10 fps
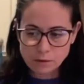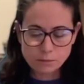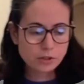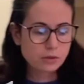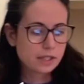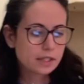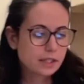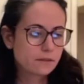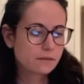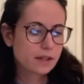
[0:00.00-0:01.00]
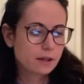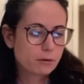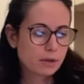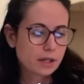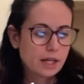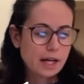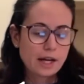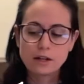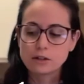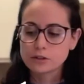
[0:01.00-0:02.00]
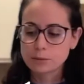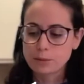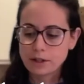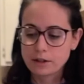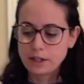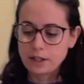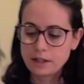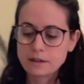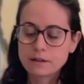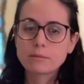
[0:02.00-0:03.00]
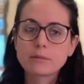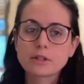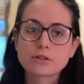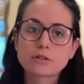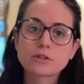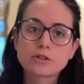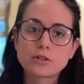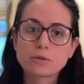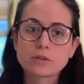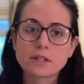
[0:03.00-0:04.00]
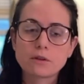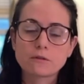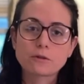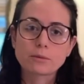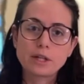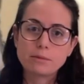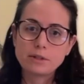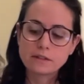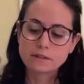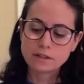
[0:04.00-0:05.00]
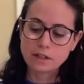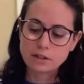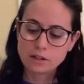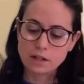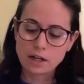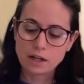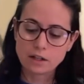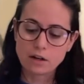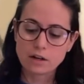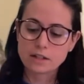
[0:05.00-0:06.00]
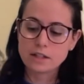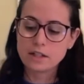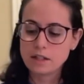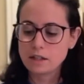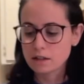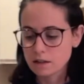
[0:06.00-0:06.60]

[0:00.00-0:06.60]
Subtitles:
you can give them elderberry. Make sure it's dosed out for babies. I got the...